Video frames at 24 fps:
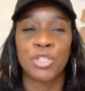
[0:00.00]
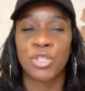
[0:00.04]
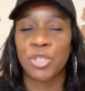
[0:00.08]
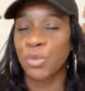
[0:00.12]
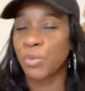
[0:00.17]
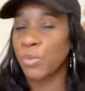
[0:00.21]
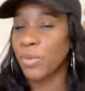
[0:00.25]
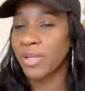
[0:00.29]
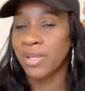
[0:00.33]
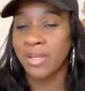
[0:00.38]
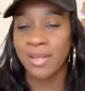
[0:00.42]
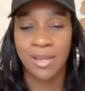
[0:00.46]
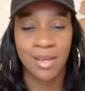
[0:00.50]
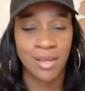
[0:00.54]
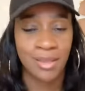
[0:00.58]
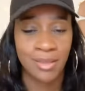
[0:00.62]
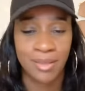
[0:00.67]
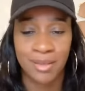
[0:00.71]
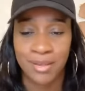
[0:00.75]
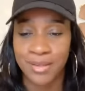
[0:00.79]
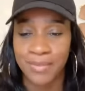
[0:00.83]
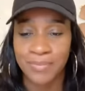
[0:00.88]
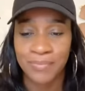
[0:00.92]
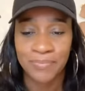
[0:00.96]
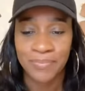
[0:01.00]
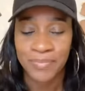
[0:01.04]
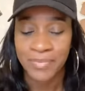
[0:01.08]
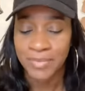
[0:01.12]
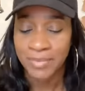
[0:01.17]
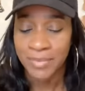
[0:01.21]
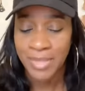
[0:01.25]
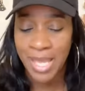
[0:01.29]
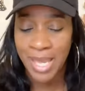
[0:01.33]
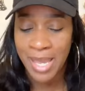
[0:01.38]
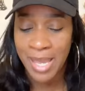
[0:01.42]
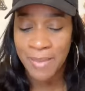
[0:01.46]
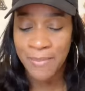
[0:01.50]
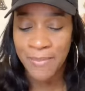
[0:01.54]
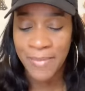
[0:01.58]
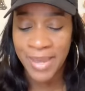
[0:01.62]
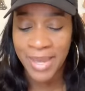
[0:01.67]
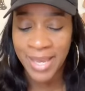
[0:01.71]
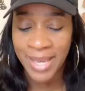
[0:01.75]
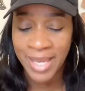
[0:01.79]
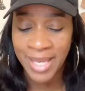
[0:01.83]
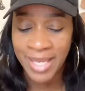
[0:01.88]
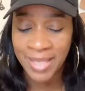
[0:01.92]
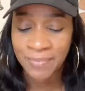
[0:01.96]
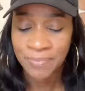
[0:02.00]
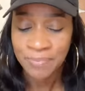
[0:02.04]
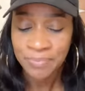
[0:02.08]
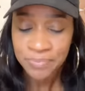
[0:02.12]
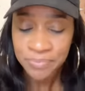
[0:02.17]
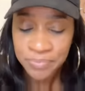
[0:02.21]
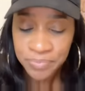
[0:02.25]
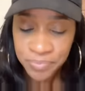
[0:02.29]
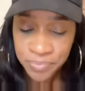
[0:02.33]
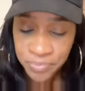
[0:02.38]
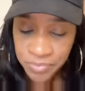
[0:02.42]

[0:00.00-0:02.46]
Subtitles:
to another. Amen.